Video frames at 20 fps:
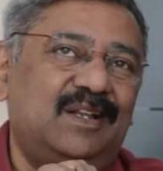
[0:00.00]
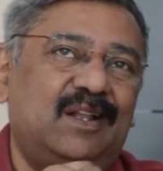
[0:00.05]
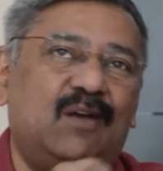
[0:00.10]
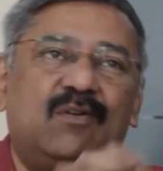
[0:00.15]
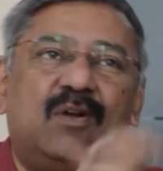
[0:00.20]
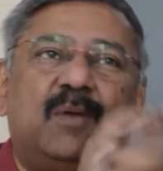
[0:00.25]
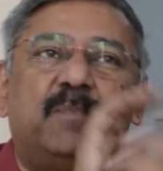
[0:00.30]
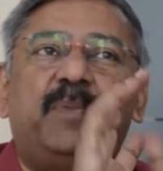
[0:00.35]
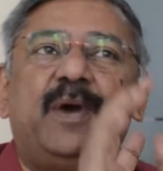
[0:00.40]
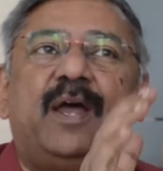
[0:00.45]

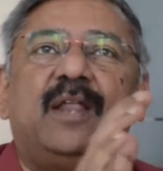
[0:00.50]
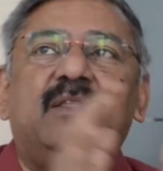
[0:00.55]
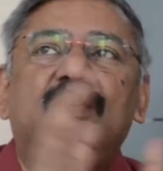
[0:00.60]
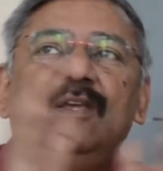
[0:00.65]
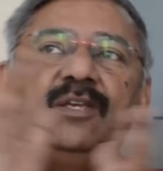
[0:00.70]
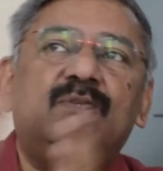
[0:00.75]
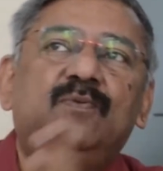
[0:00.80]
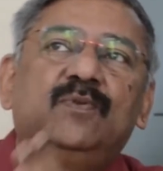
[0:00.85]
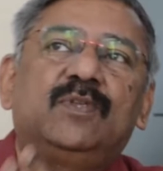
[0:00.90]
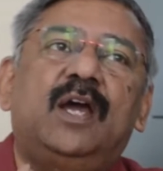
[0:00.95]
Now compare
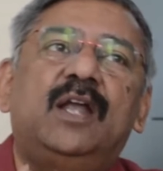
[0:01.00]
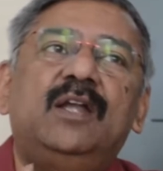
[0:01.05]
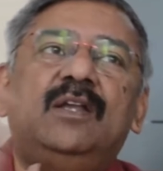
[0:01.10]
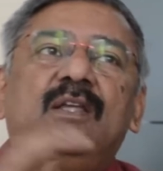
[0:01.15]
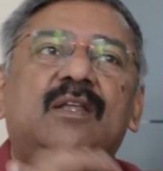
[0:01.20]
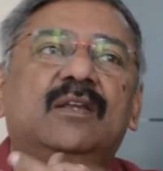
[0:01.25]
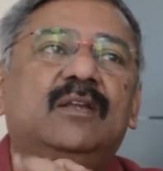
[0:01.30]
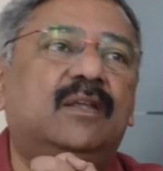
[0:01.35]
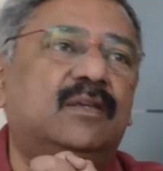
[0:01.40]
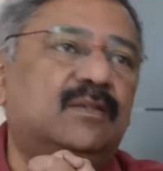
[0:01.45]
this with IT
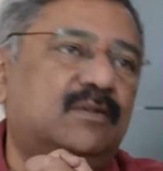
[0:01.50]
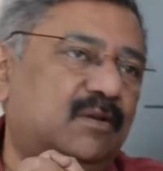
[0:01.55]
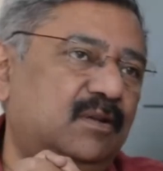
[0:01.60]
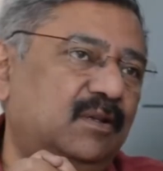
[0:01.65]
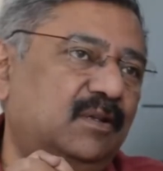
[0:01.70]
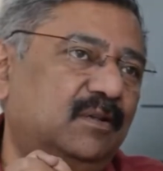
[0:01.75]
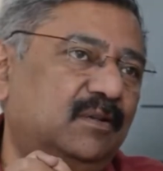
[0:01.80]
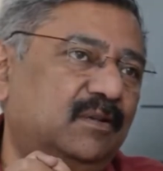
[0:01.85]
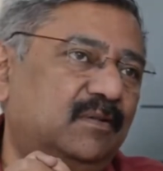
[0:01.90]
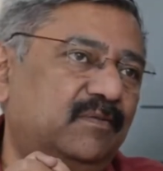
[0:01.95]

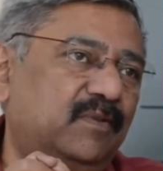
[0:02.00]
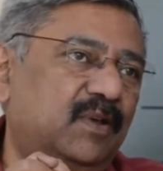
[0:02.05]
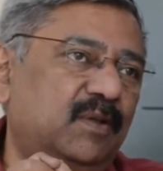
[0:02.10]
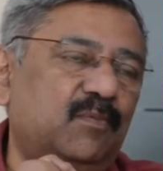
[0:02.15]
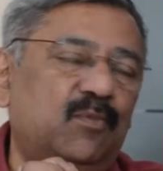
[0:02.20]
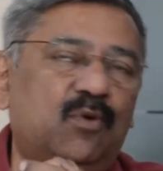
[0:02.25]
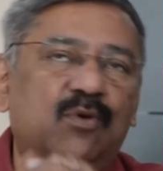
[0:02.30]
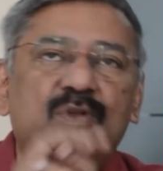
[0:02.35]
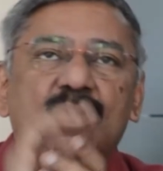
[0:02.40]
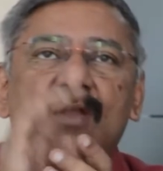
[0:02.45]
industry, where
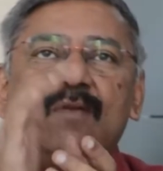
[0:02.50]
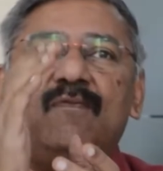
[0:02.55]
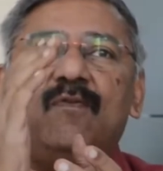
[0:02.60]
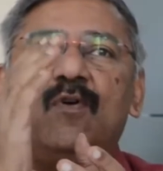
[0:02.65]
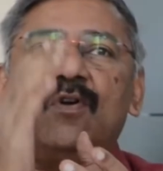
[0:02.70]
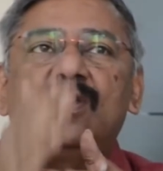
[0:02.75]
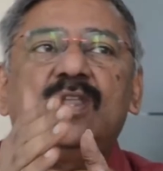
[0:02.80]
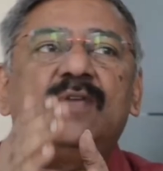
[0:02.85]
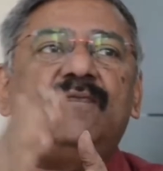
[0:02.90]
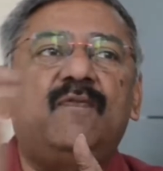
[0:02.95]
more than
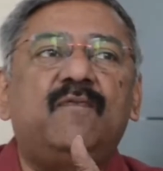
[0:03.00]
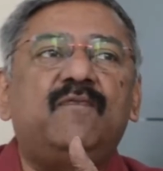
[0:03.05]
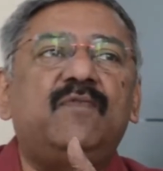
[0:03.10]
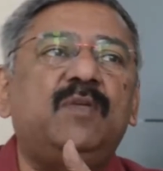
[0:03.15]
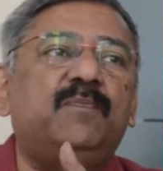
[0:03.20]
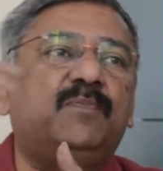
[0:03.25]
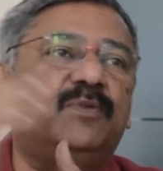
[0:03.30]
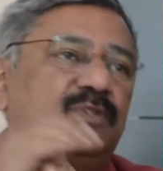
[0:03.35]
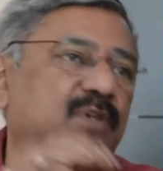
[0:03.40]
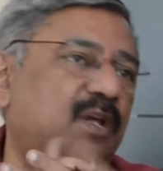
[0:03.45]

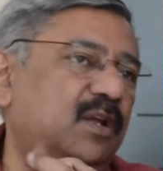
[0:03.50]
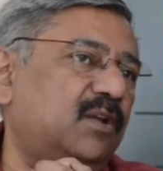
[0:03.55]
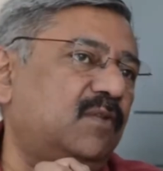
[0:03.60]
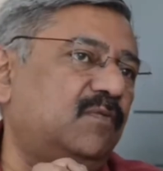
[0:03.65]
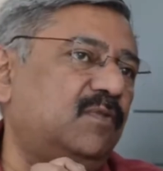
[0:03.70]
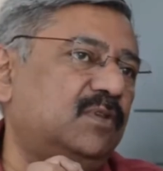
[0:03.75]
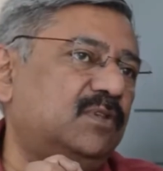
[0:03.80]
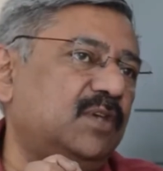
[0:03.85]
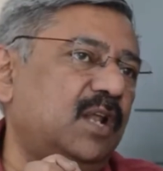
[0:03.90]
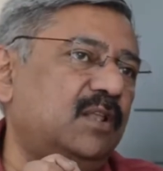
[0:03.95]
40-50%
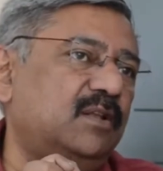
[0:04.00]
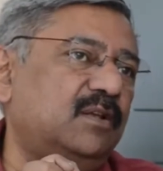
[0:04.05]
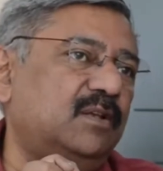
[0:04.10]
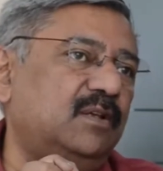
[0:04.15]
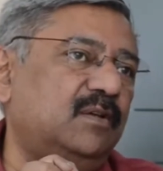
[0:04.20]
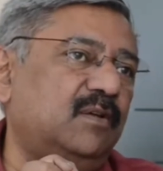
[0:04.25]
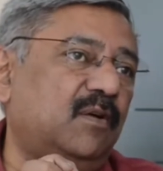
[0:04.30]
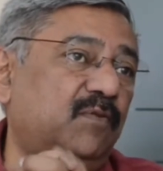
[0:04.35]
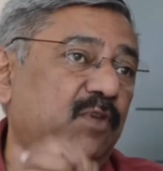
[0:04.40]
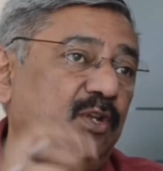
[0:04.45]
of the
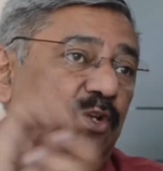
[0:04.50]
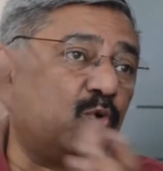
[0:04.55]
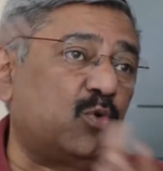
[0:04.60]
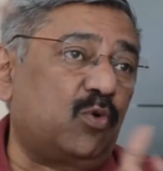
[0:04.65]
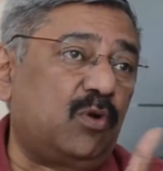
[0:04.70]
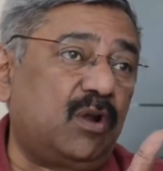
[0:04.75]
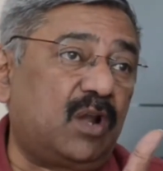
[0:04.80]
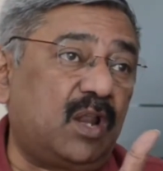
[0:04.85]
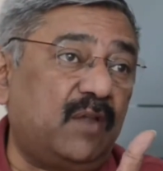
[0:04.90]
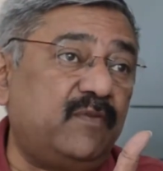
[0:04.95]
salary, of the
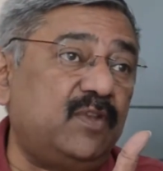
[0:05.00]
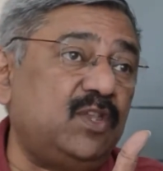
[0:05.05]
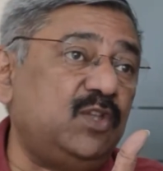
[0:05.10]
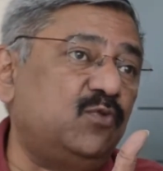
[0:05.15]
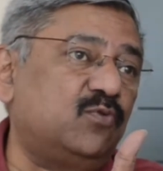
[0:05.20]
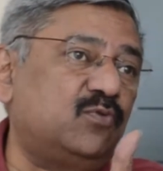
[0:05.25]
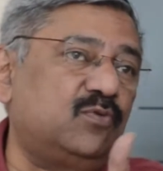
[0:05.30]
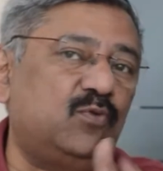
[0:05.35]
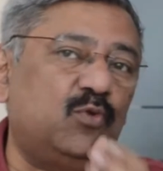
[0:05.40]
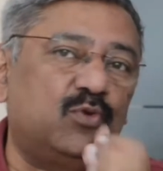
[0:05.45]
total
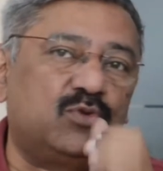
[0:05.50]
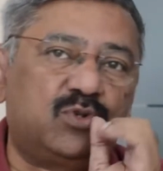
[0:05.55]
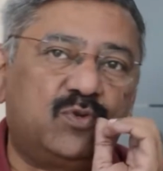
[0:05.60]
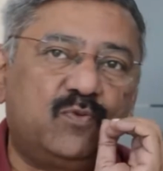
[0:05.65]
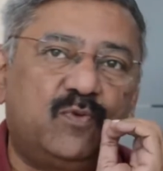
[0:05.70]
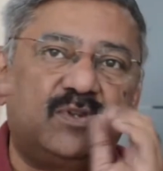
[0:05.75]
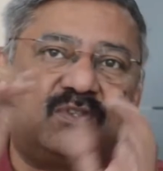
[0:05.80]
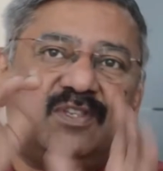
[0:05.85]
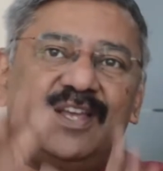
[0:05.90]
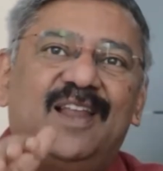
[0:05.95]
revenue goes
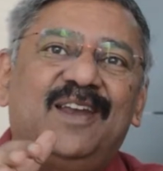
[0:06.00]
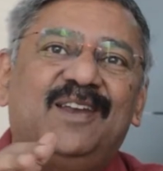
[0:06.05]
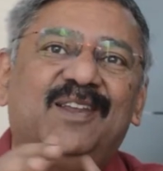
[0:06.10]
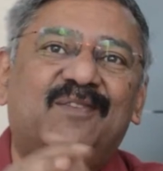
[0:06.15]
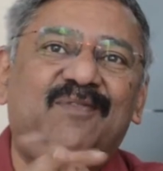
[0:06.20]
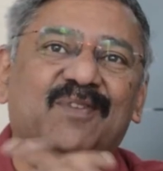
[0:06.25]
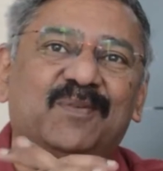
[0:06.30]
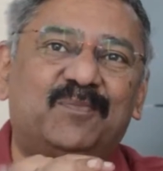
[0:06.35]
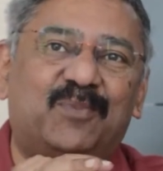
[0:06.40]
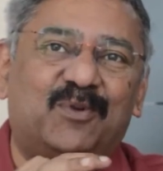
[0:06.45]
towards salary
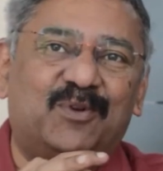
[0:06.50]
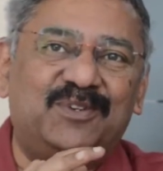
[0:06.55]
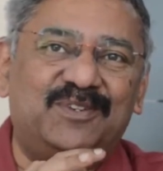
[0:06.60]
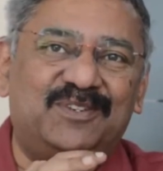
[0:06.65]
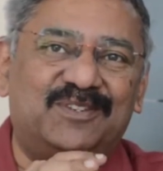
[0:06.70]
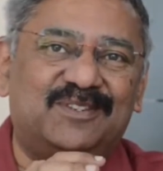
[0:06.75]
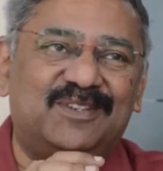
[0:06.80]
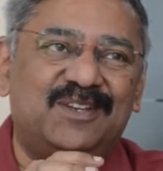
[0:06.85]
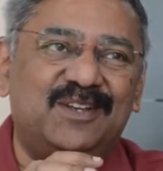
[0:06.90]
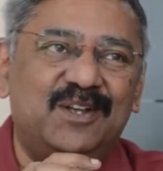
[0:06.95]
of
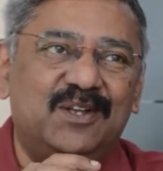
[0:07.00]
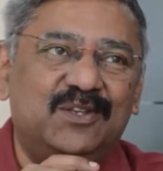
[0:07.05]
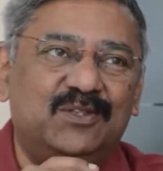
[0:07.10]
employees.